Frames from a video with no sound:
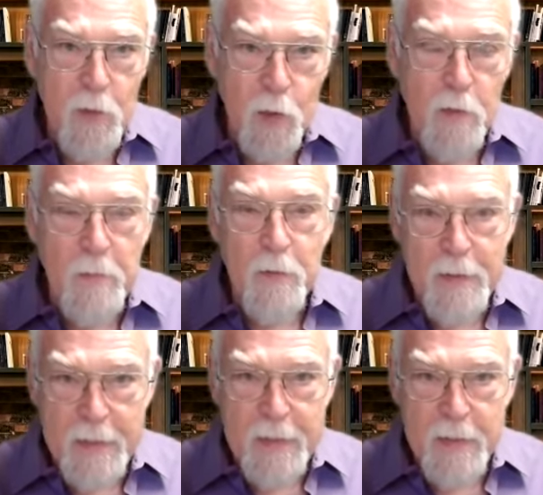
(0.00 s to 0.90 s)
a little
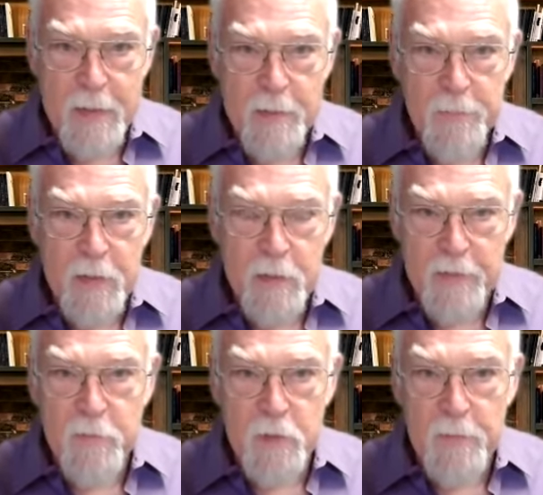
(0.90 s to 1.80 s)
milk and heat it up and
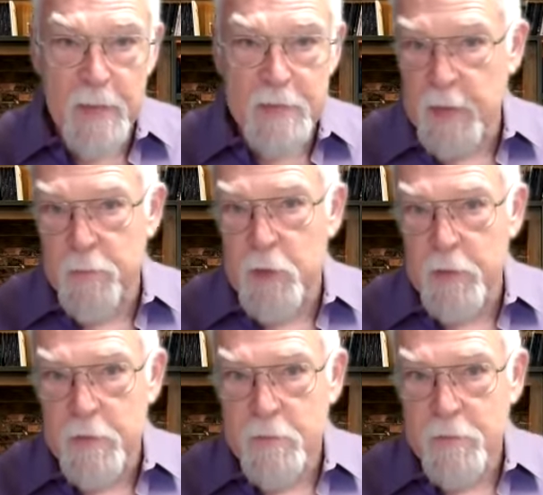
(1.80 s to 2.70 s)
give it to me. I slept
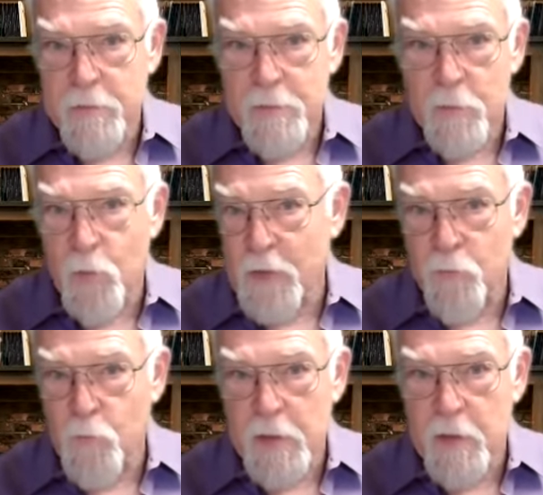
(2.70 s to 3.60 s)
good,
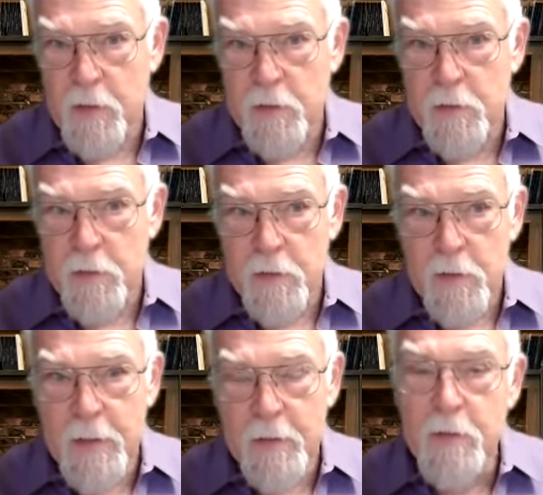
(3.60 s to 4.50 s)
worked really good.
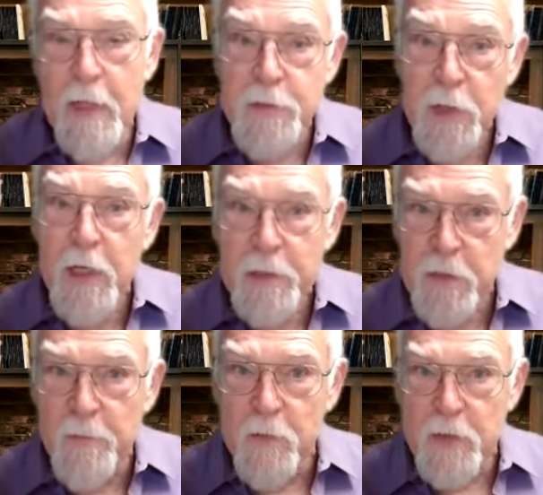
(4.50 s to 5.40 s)
And, and she got
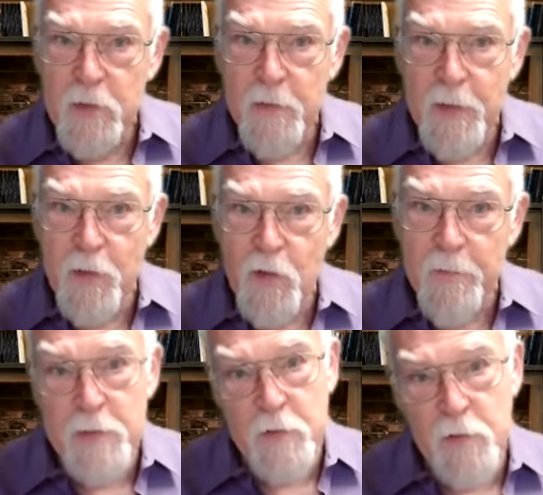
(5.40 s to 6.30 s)
the milk into me a little
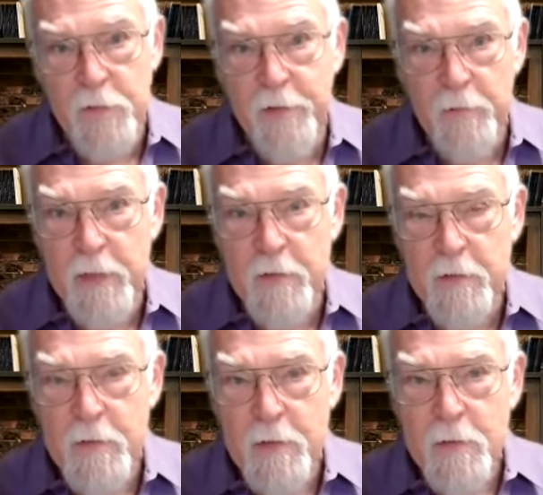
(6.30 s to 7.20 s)
bit, so she felt
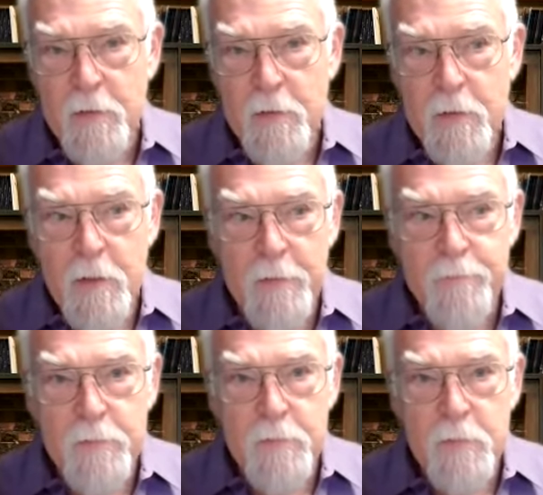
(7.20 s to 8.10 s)
better. Uh,
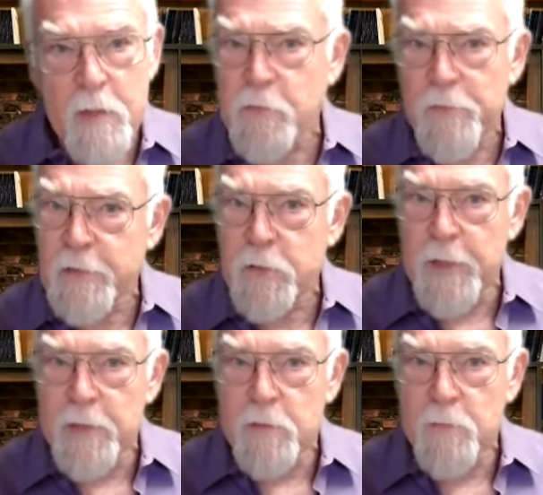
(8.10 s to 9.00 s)
that was very
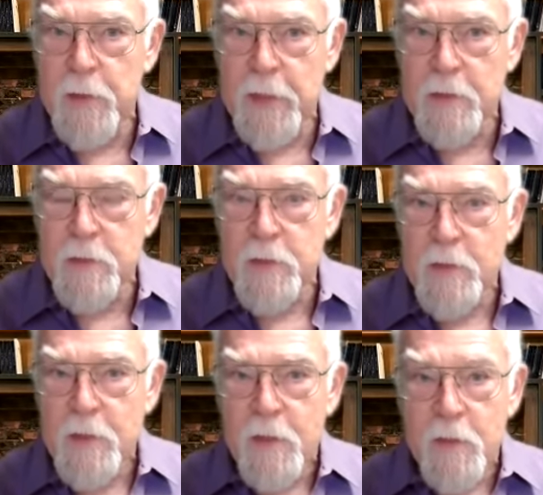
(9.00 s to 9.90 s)
sweet because
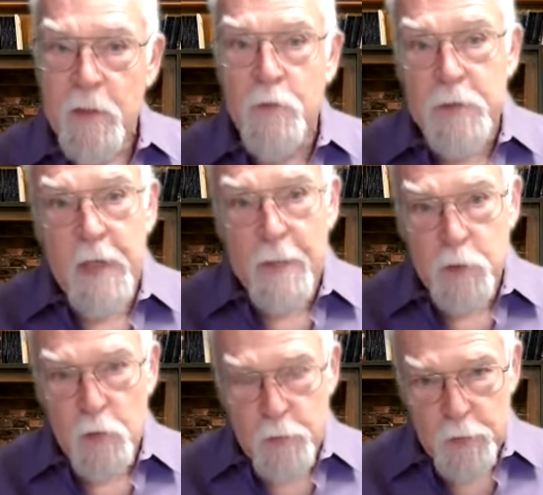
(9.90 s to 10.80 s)
there was an
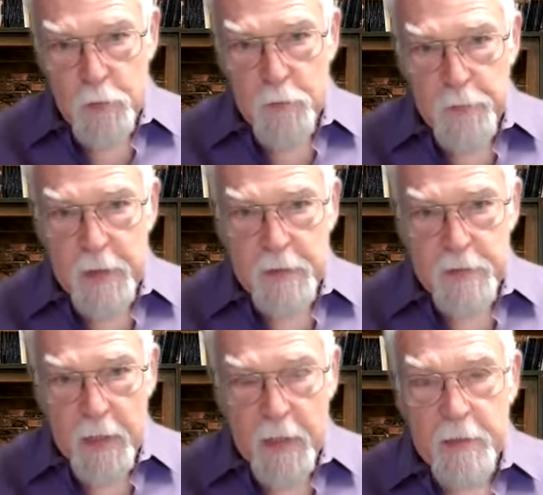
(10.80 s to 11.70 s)
absolute truth
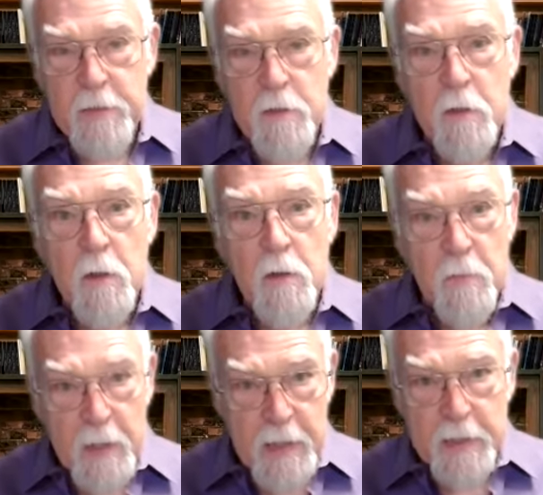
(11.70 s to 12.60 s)
piece. You get it?
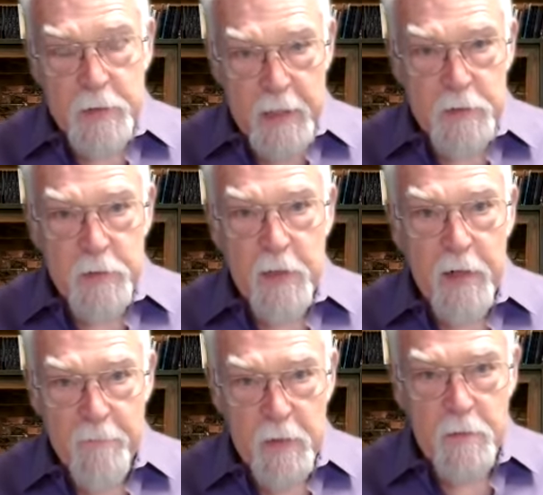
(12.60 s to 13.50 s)
My gosh, kids should
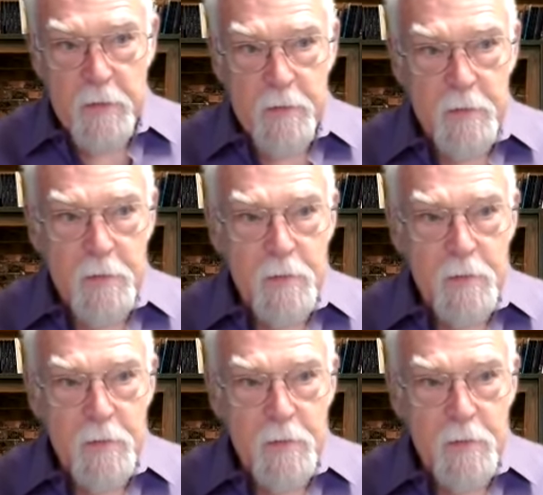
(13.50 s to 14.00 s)
have milk,